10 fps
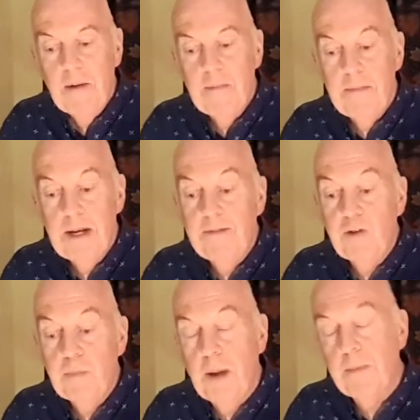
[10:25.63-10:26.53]
Many of
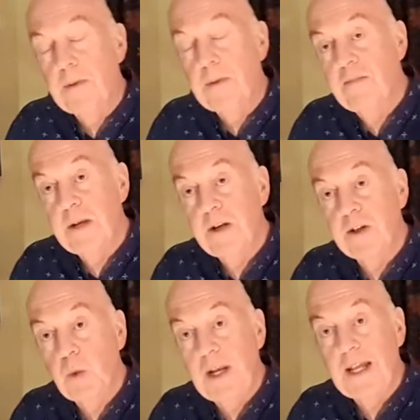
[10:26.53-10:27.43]
you probably have been to
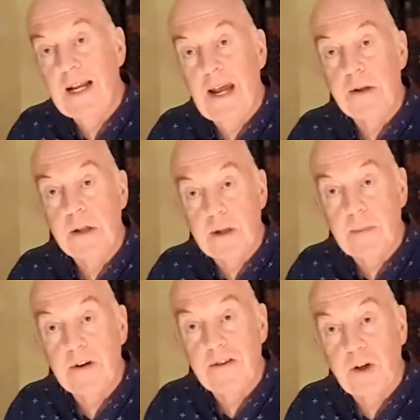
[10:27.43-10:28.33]
the Willie Clancy
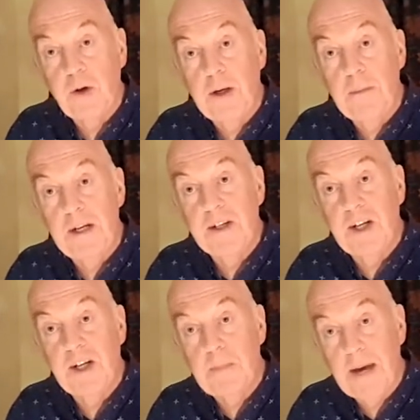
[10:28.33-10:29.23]
Summer School in
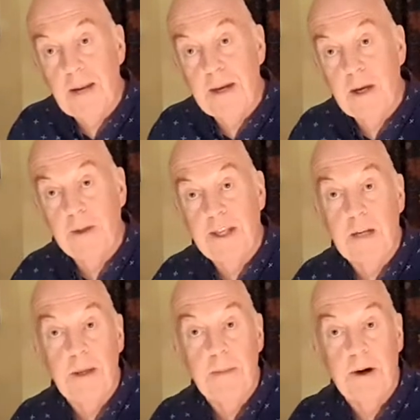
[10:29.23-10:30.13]
Milltown, Malbay. That would
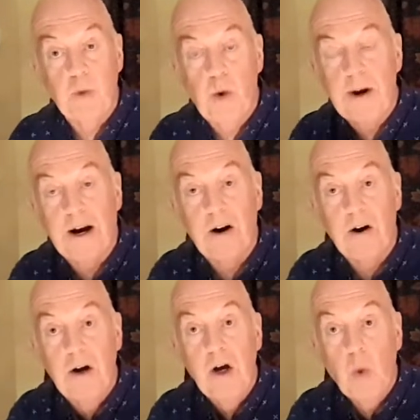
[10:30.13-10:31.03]
be about 1 hour
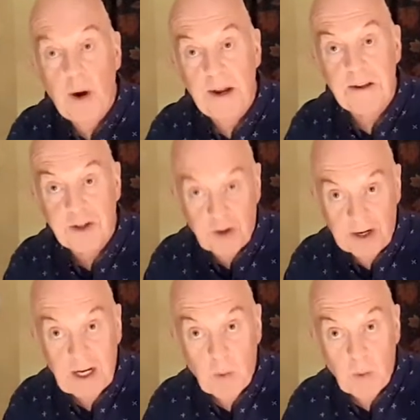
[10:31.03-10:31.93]
west,
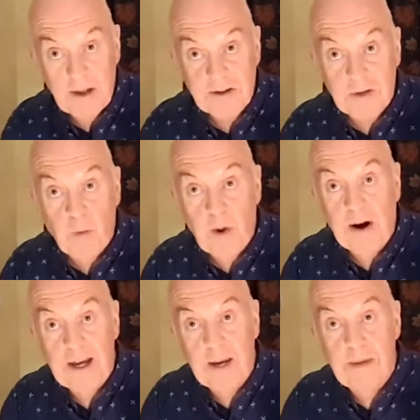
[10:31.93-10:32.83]
directly west of where I
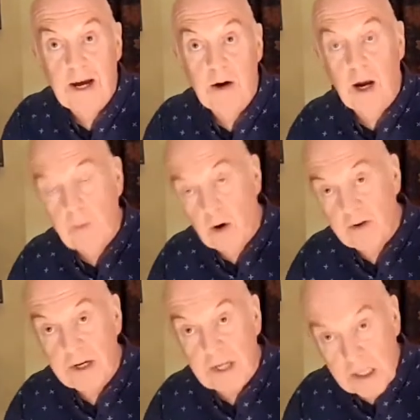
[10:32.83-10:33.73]
am now. I'm over
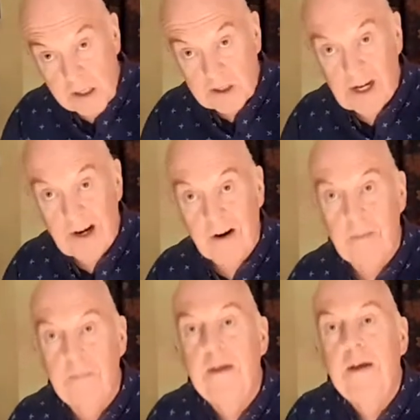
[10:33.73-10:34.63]
in East Clare.
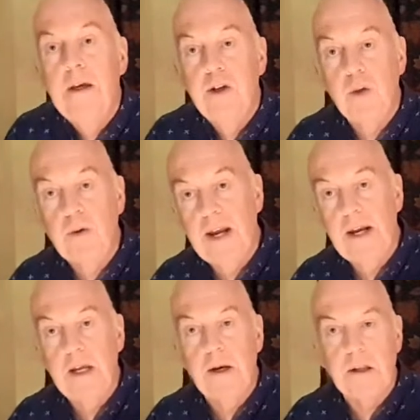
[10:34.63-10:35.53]

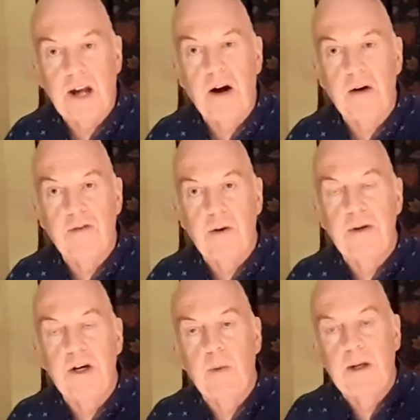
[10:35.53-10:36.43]
Tuamgraney and Scariff are
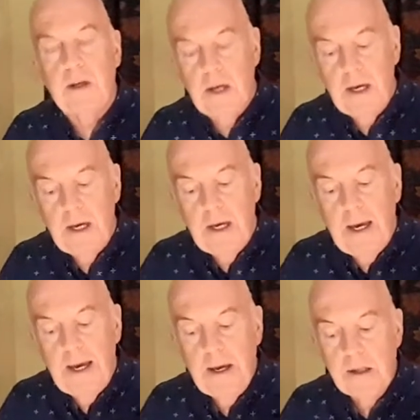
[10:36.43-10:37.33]
pretty well
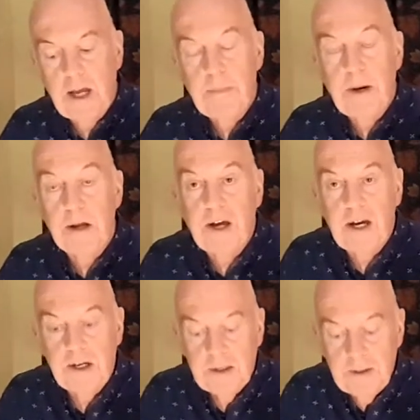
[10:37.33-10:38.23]
side by side.